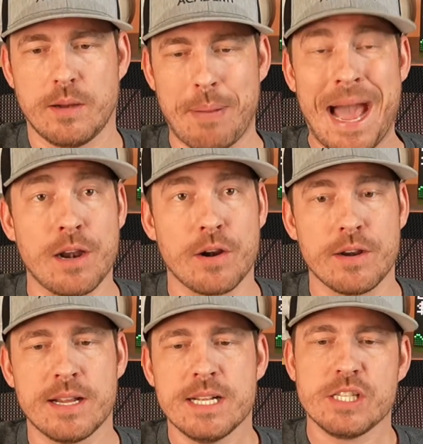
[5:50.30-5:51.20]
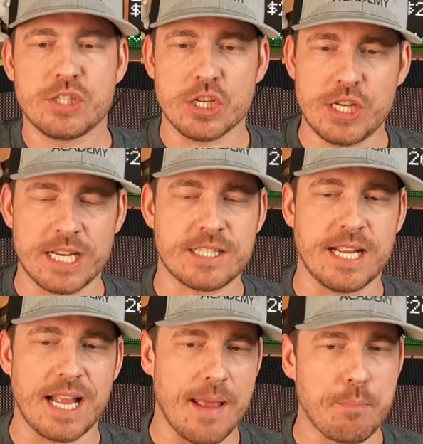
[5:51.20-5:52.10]
pattern,
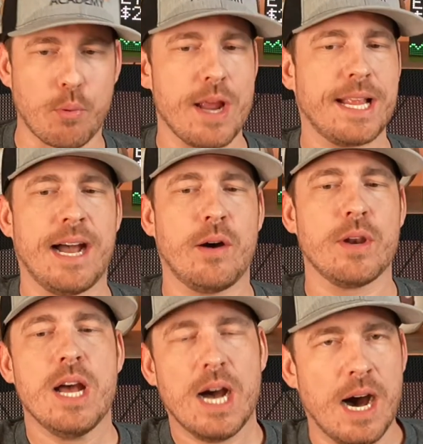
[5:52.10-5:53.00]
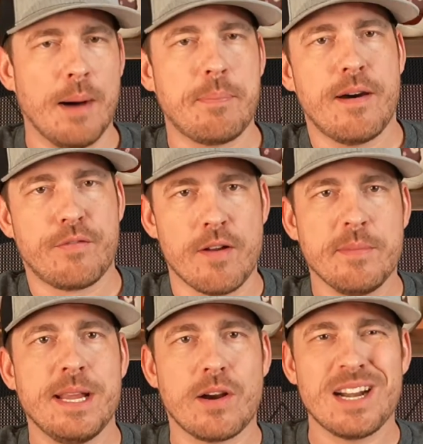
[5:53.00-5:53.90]
suggesting a breakout up from
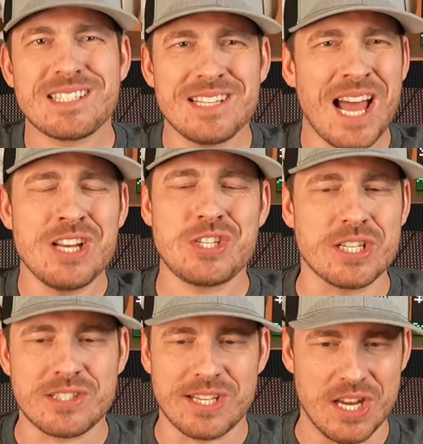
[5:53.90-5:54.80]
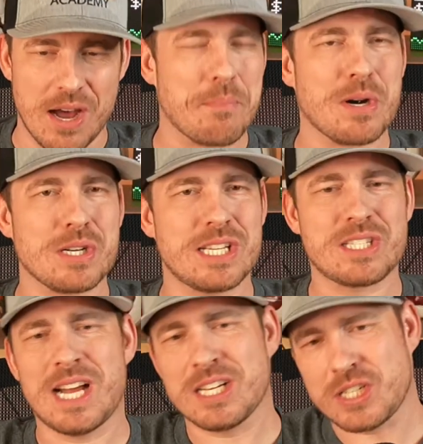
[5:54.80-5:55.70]
here. And it's not just the numbers,
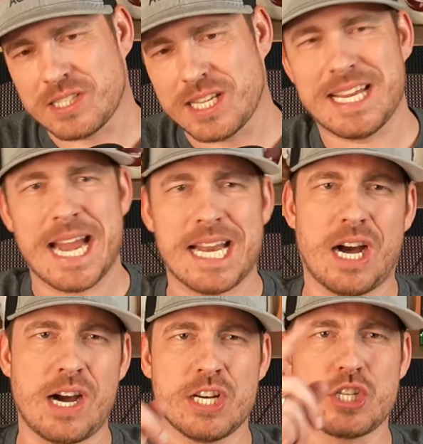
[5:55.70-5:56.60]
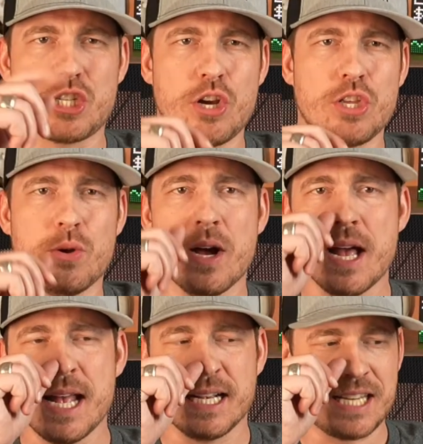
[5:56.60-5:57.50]
it's not just the data. I'm going to show you
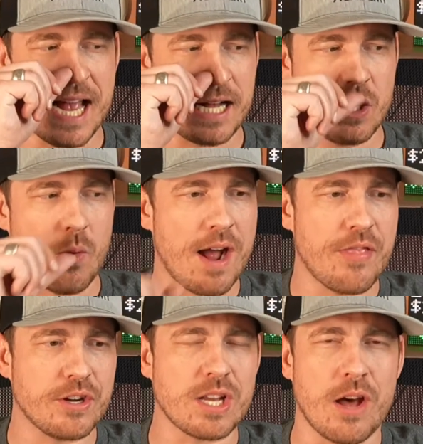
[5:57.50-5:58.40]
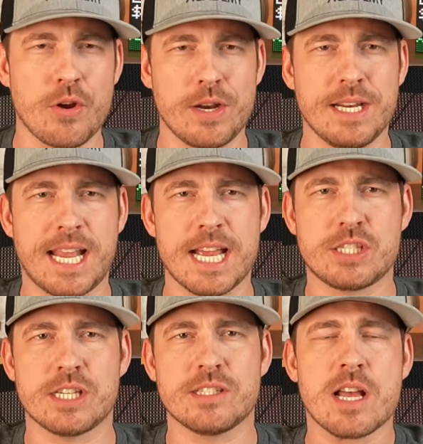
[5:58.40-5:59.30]
exactly why there's other
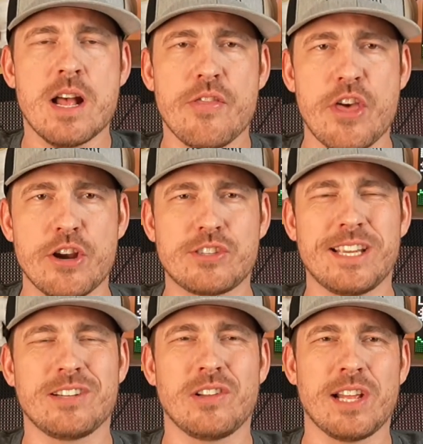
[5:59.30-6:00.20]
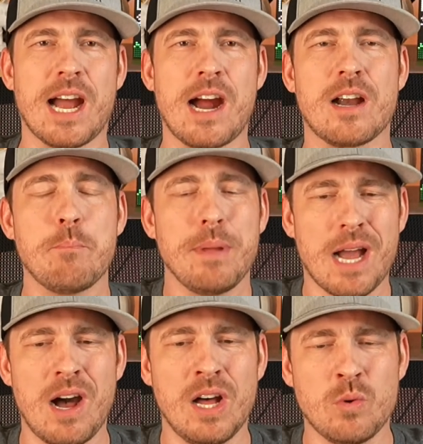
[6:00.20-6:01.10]
indications that are signaling higher
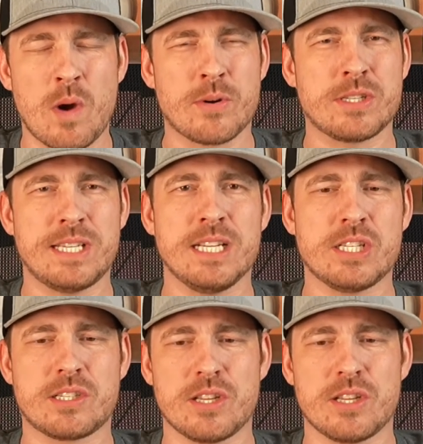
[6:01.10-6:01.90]
beyond what we're seeing just